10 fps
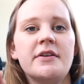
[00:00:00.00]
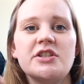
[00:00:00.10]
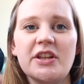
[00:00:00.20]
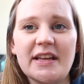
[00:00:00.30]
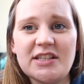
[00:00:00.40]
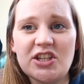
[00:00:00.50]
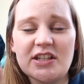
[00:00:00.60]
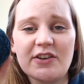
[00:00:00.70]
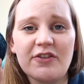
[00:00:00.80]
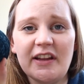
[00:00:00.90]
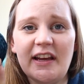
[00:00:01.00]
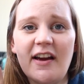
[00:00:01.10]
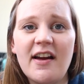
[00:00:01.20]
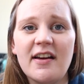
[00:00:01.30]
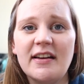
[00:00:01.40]
So that's just a really
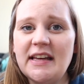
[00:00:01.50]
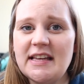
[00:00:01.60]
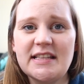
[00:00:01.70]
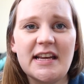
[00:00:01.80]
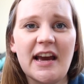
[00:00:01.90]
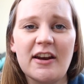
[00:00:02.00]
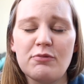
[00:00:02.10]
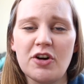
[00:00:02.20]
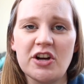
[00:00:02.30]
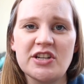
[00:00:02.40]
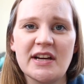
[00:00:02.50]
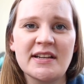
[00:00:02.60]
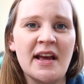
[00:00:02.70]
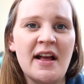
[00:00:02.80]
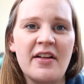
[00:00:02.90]
easy kind of
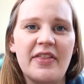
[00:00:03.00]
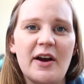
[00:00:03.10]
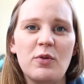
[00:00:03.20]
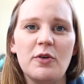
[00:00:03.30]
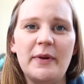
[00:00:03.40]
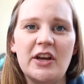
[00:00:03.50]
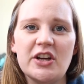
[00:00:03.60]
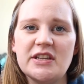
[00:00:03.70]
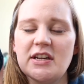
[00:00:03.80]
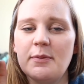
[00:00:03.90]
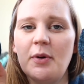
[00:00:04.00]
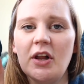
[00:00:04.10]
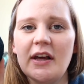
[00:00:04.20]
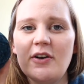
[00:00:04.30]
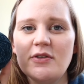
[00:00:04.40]
project that will be good to
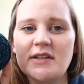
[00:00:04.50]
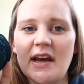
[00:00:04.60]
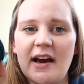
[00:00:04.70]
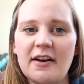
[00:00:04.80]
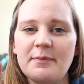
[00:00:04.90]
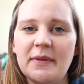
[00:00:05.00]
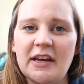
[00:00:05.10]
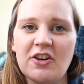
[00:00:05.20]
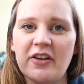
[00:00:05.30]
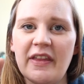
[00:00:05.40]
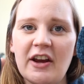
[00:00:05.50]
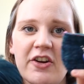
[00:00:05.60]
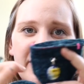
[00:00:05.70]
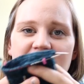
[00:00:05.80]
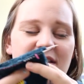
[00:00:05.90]
pull out here and
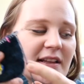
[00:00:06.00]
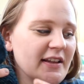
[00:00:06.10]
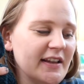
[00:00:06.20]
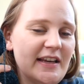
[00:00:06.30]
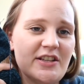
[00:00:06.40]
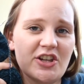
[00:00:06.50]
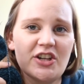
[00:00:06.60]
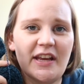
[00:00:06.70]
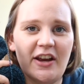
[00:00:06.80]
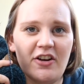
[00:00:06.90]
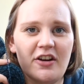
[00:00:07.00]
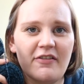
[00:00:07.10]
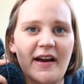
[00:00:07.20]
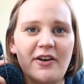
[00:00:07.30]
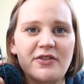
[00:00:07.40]
there, that's a little easier to carry
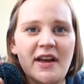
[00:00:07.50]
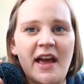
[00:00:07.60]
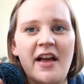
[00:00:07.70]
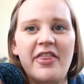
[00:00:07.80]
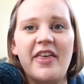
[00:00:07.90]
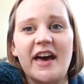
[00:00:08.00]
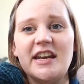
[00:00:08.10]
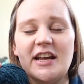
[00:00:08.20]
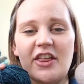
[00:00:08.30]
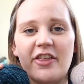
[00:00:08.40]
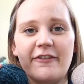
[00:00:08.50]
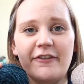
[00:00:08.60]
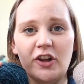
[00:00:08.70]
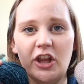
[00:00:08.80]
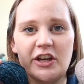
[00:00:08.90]
around than the
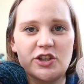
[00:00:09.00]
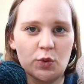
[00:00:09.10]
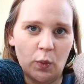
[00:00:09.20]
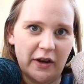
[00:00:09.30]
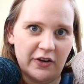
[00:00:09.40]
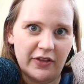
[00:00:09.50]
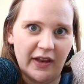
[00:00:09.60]
full sweater